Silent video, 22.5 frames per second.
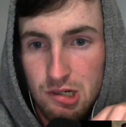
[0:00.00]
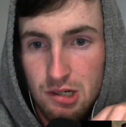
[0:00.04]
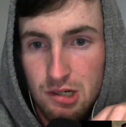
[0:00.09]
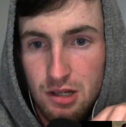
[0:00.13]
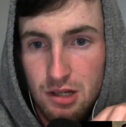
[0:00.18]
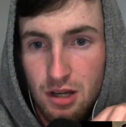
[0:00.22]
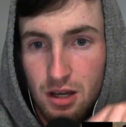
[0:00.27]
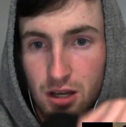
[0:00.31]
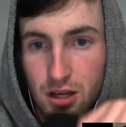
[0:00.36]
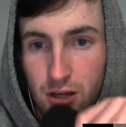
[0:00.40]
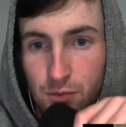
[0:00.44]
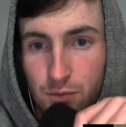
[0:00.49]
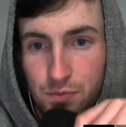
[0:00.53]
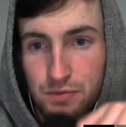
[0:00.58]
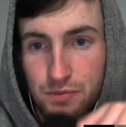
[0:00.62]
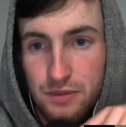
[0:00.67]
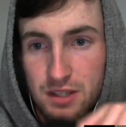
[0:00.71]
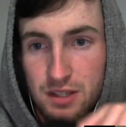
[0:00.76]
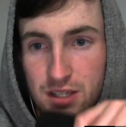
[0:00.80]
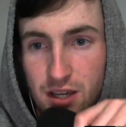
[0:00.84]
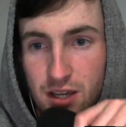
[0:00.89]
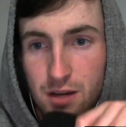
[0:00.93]
Oh,
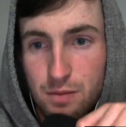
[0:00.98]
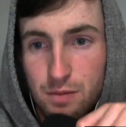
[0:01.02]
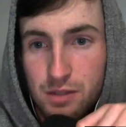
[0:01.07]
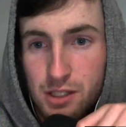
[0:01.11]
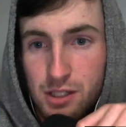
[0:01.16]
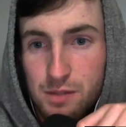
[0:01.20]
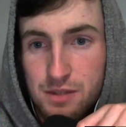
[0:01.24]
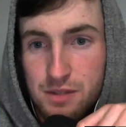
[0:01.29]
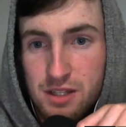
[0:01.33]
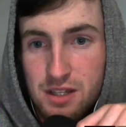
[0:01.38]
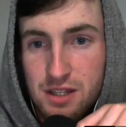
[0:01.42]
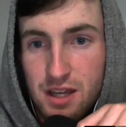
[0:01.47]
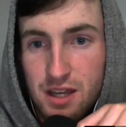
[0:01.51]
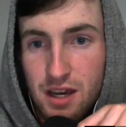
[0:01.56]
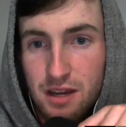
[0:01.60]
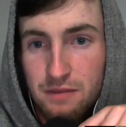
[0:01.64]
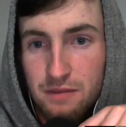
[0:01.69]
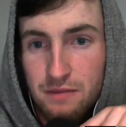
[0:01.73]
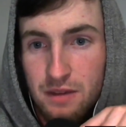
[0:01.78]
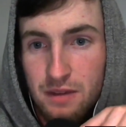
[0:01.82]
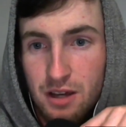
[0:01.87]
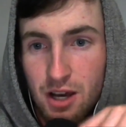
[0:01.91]
this guy blames the
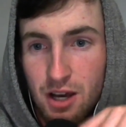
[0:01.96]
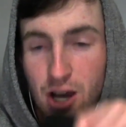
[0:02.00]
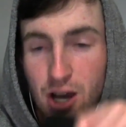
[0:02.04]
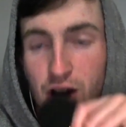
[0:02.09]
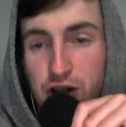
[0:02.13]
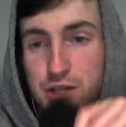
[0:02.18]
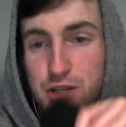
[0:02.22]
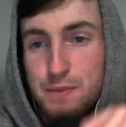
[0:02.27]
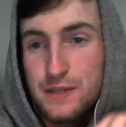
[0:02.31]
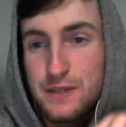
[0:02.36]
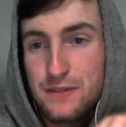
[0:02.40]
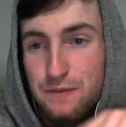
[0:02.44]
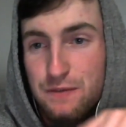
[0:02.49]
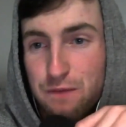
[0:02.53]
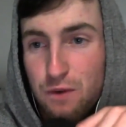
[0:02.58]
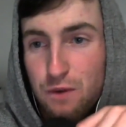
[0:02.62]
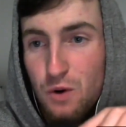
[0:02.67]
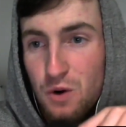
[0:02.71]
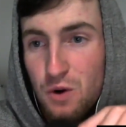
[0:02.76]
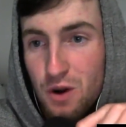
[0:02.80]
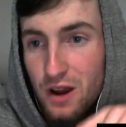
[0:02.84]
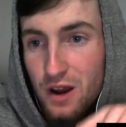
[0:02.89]
dad. Oh, she was
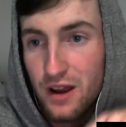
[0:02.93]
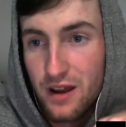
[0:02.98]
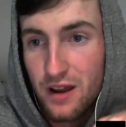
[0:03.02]
4.